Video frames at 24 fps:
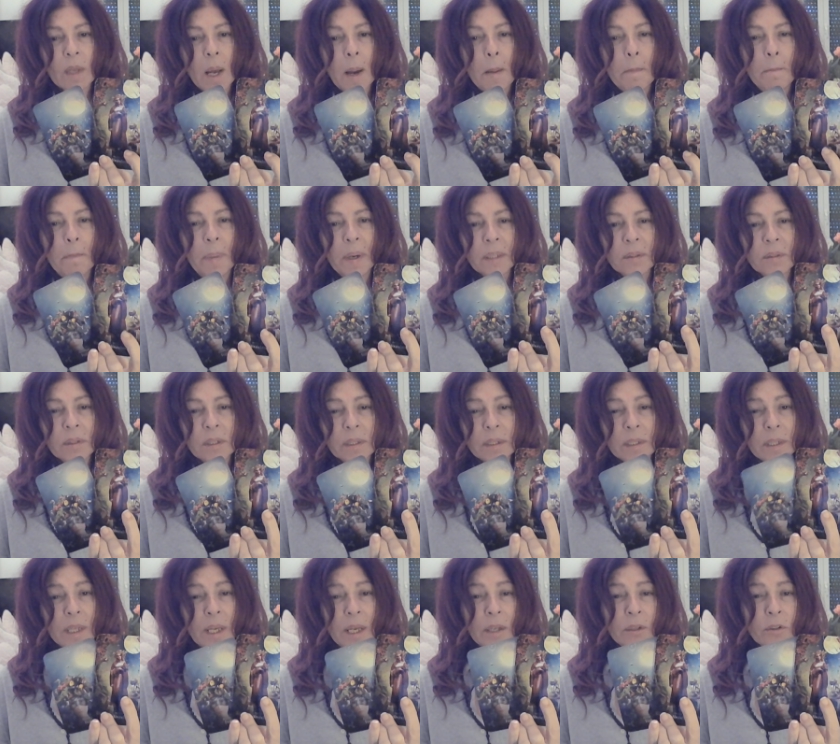
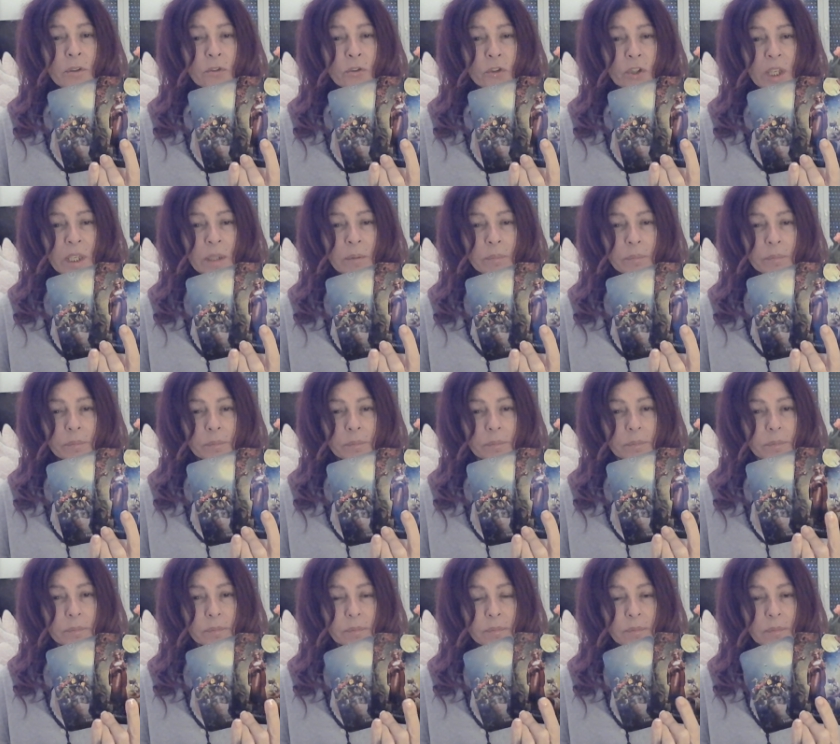abundant energy
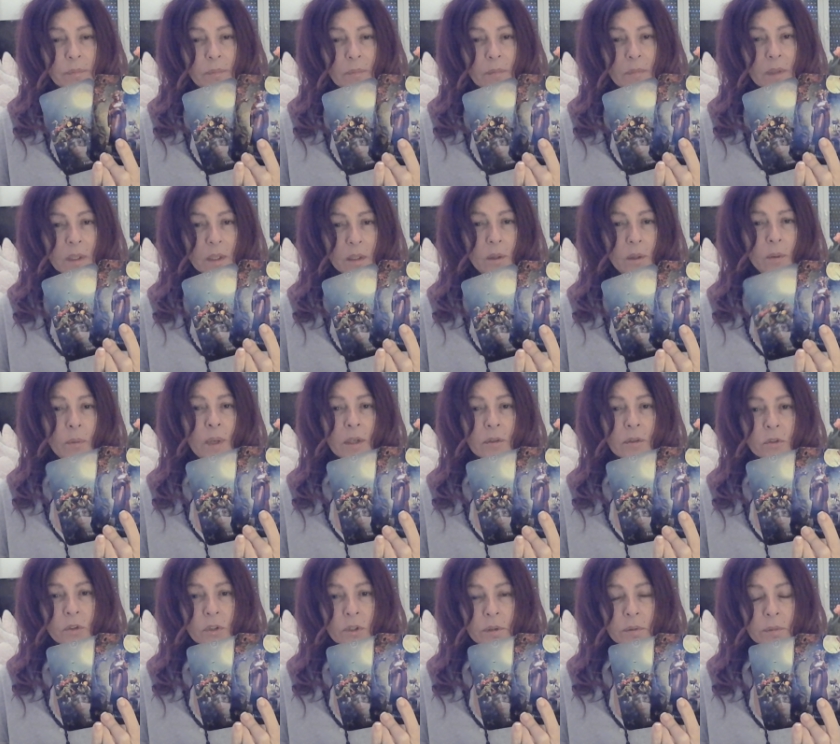
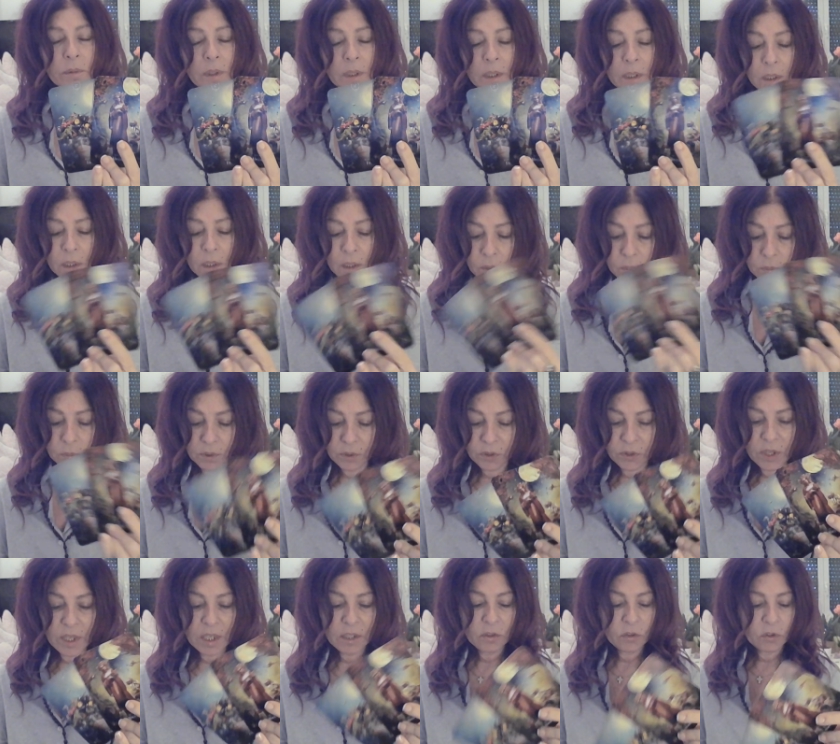around you where
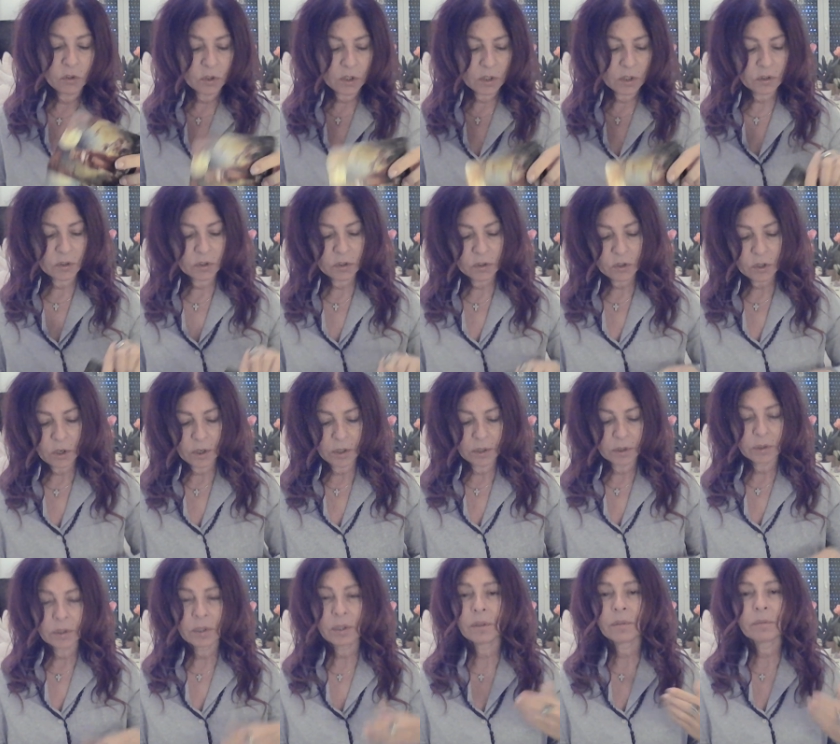things just
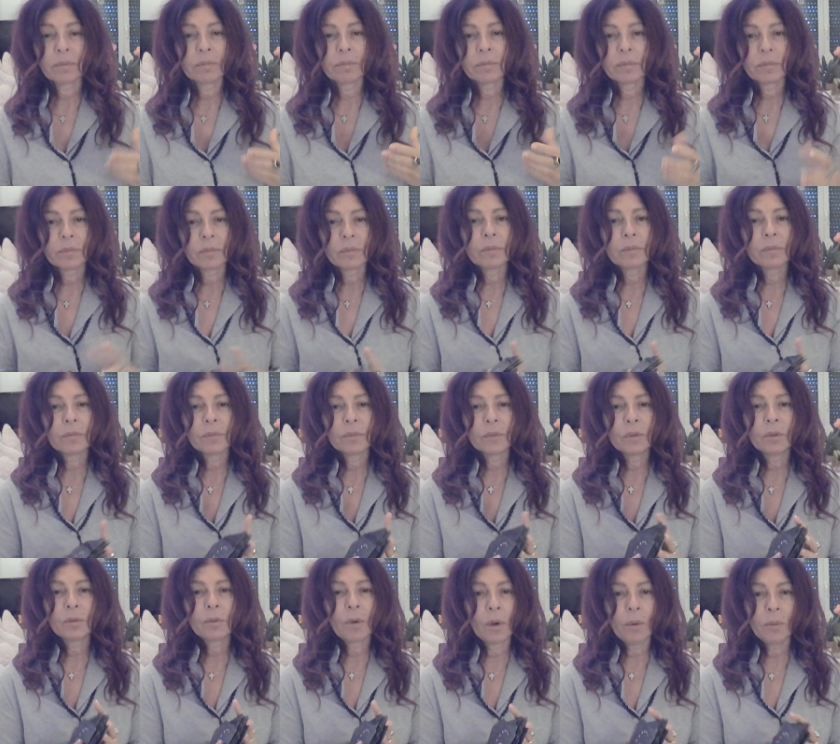start
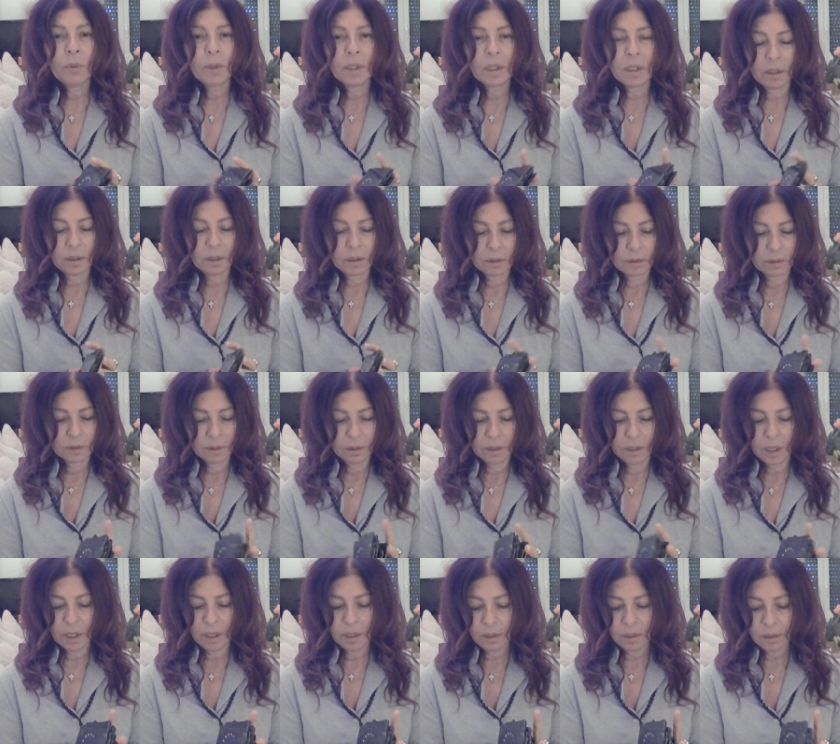growing,
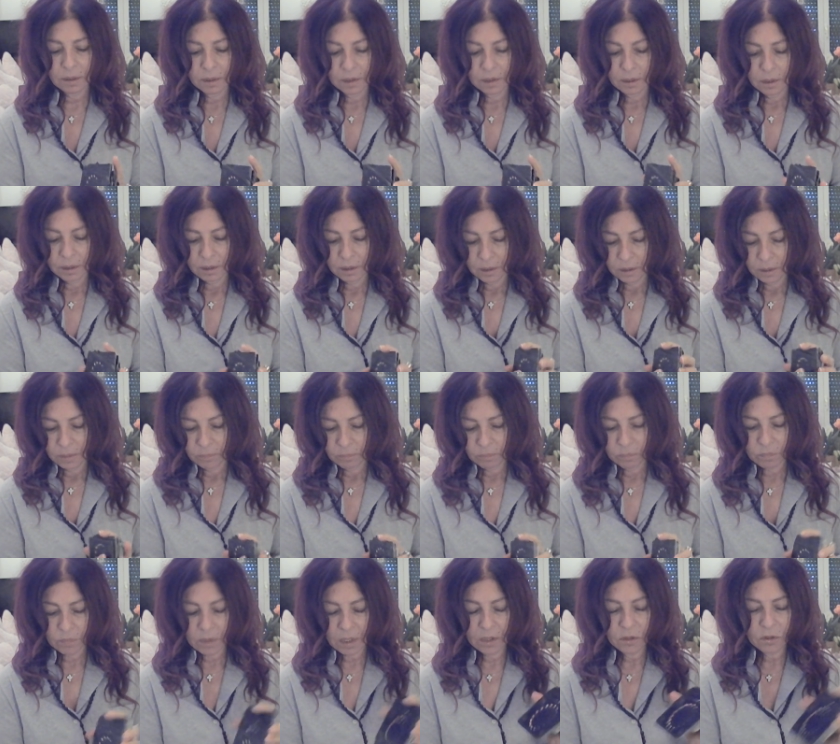yeah?
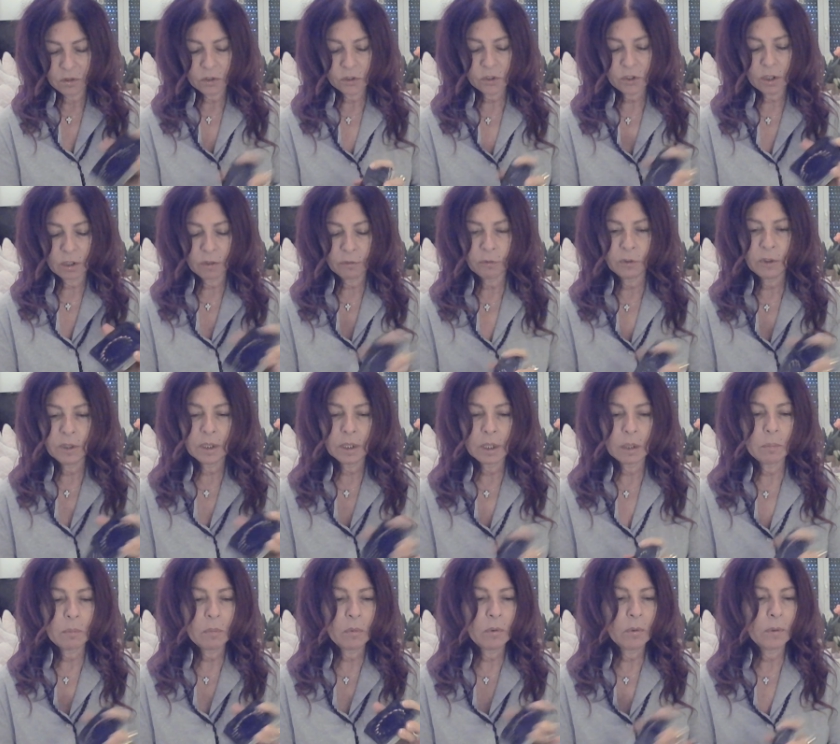And you start
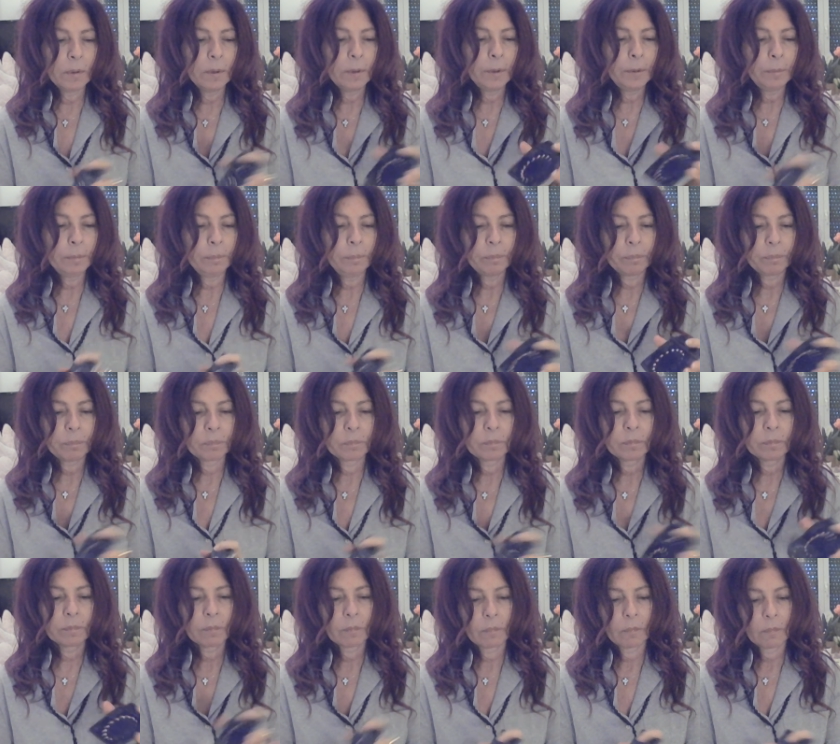feeling more
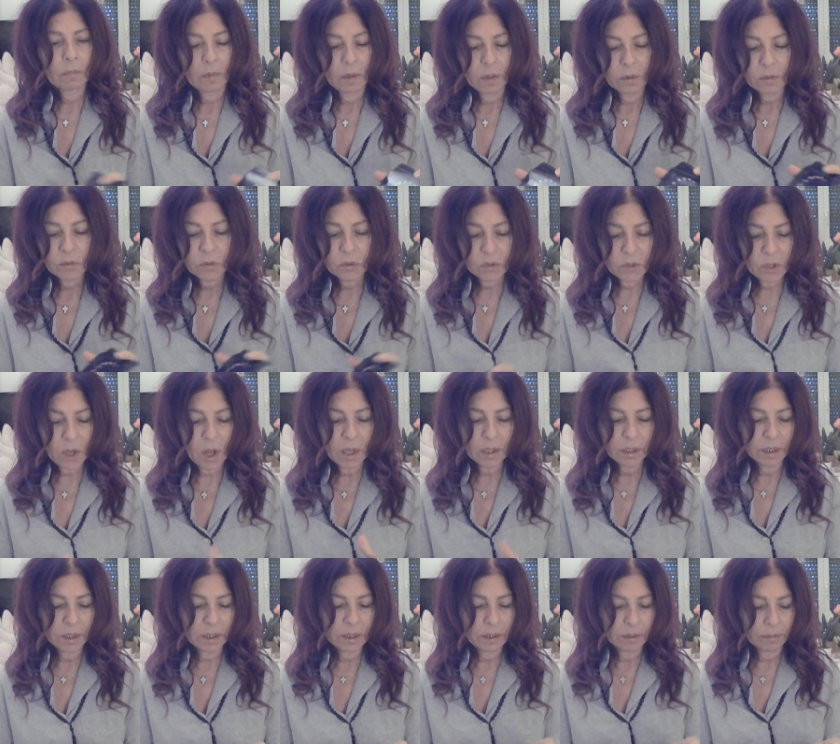
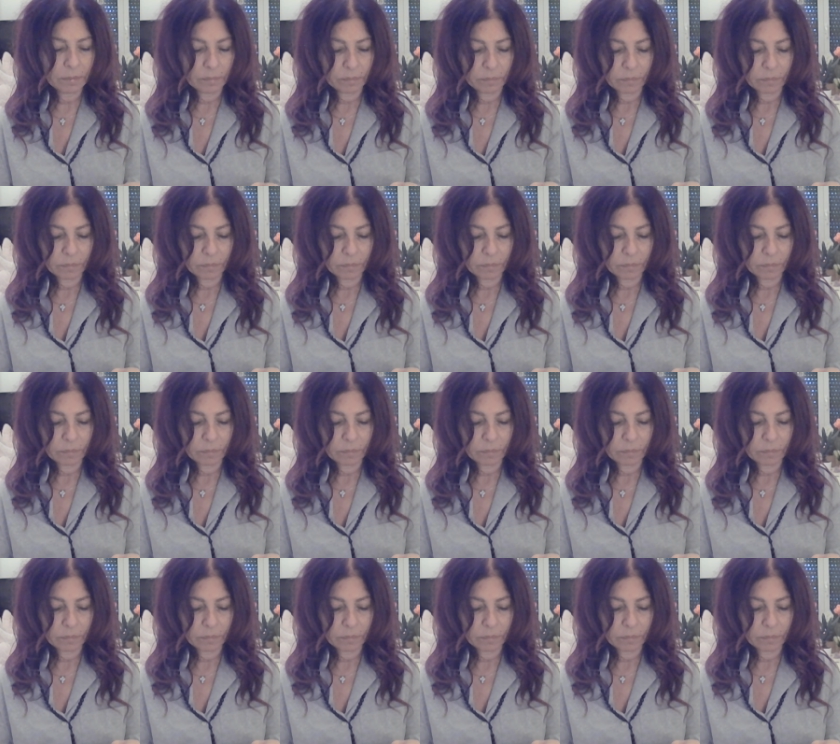solid.